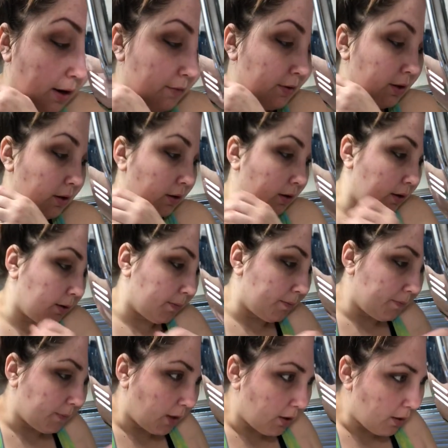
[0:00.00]
have it
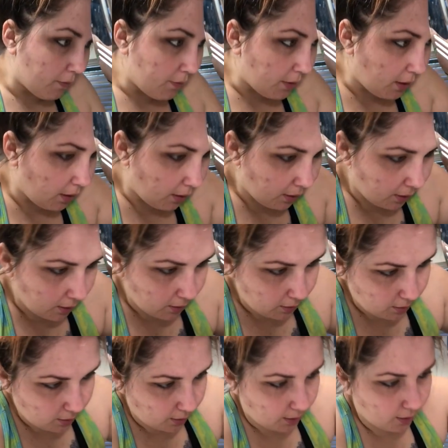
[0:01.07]
enough there,
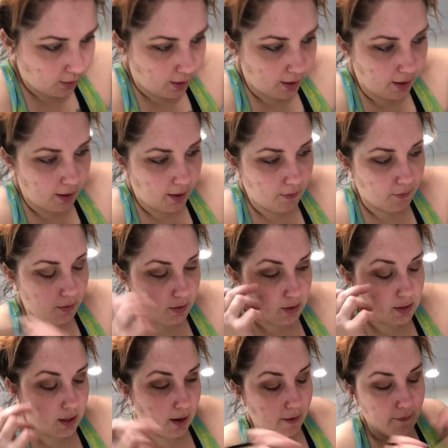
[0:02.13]
and like I have on
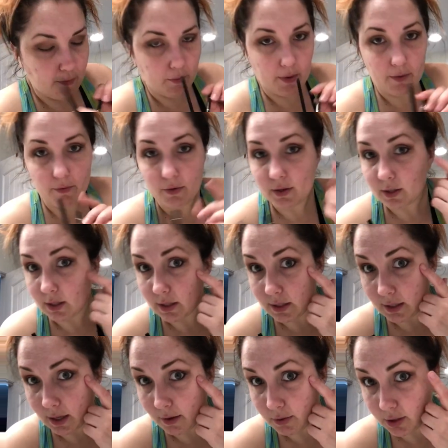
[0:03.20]
this eye for whatever reason.
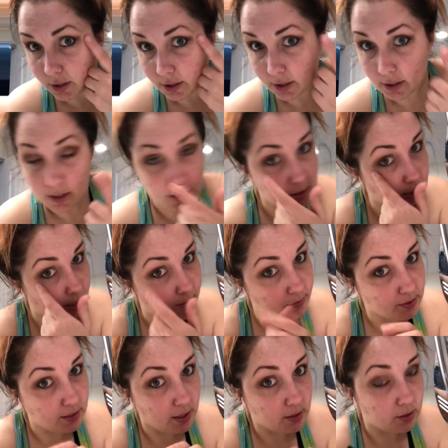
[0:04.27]
This eye was good, this eye
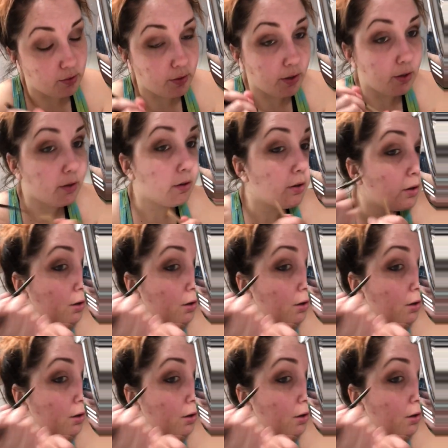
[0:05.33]
was not so good.